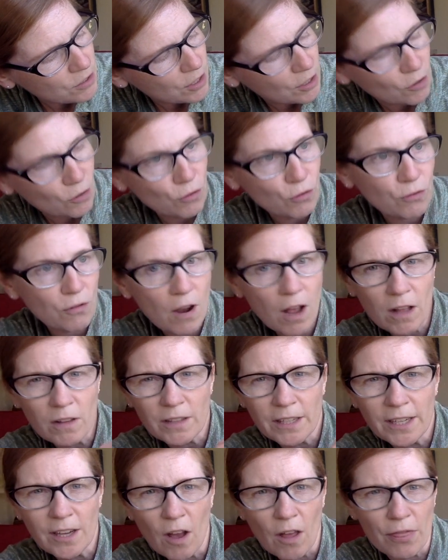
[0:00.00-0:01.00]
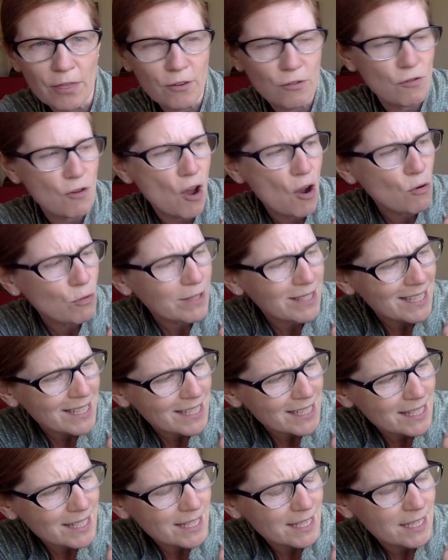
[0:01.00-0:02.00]
and crawling on their
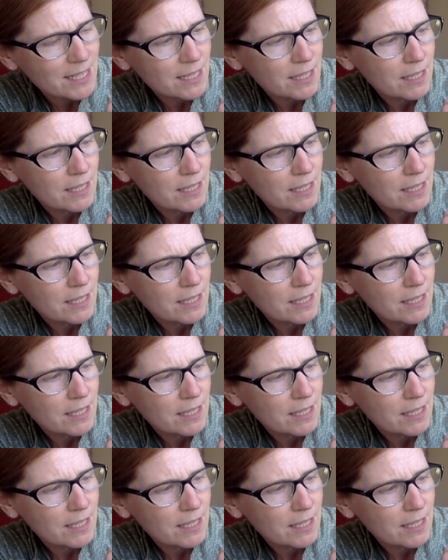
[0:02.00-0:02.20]
noses.